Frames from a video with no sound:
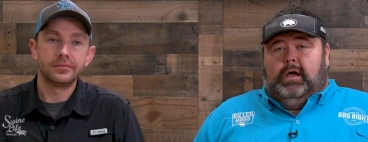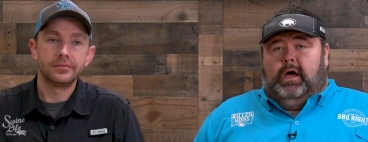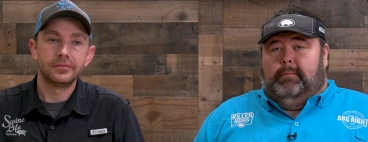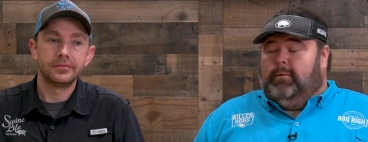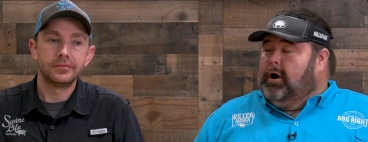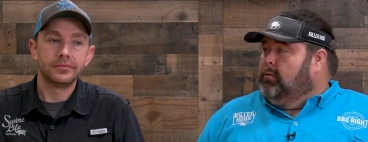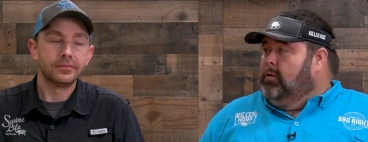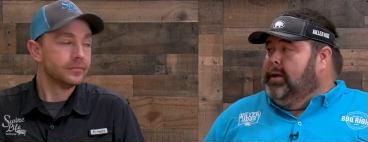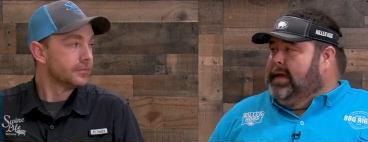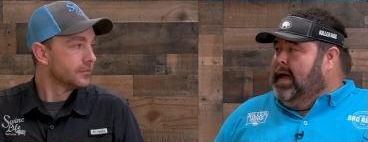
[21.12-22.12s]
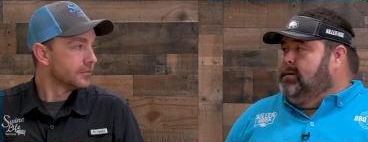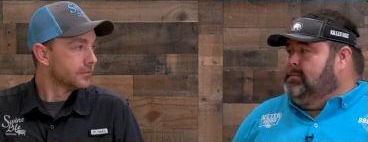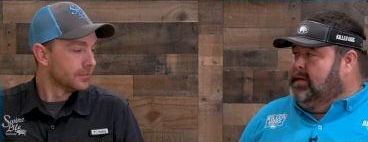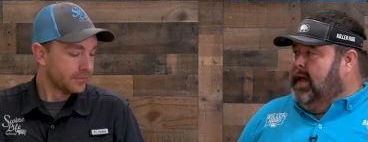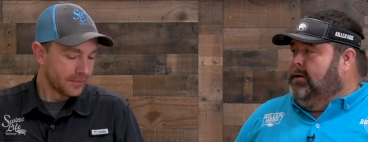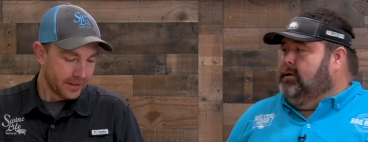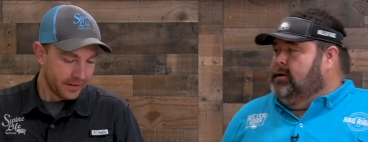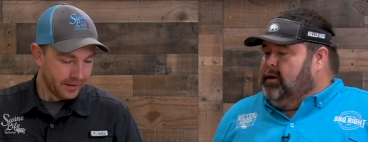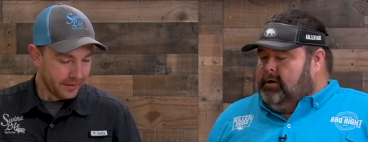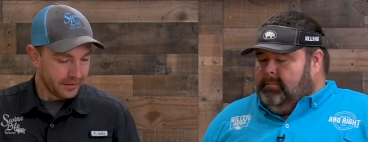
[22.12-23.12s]
Speaker 1: Uh, Mark, what do we got up today we're
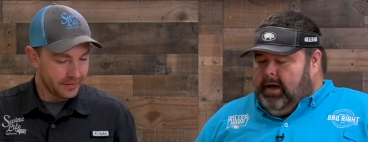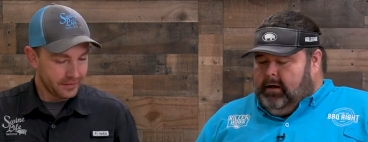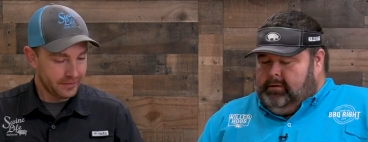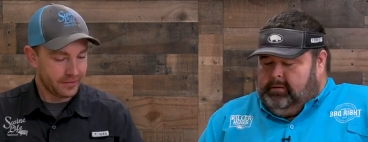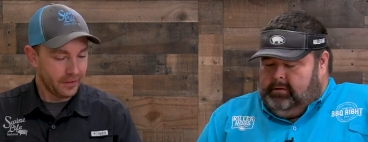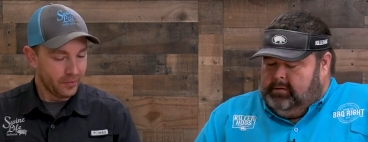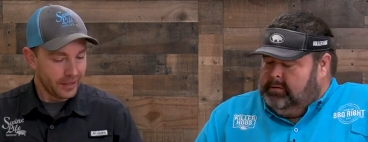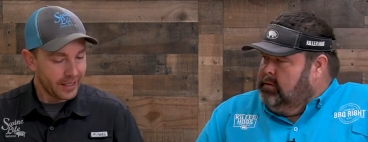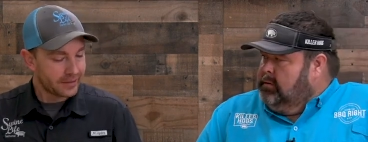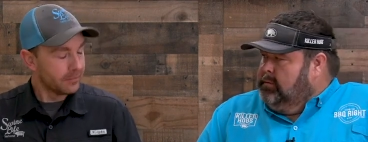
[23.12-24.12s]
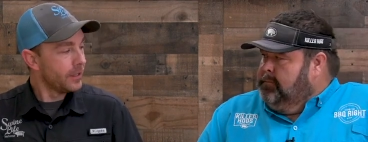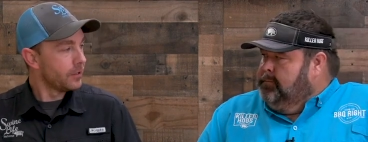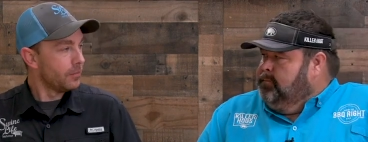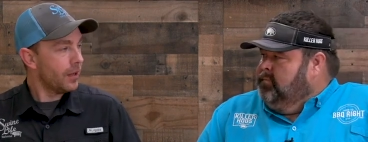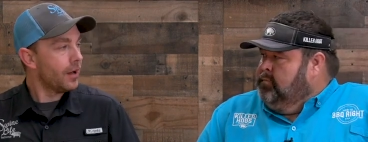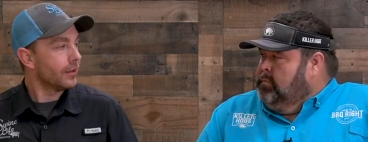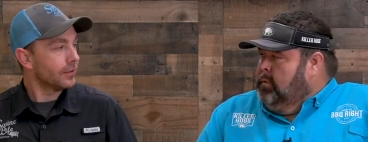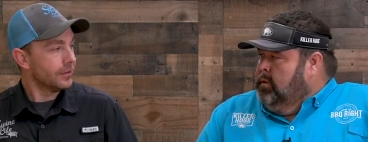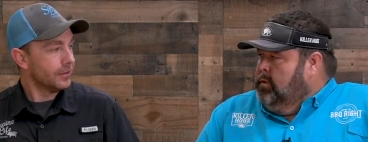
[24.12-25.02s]
gonna talk about? So we got the MEATER Block.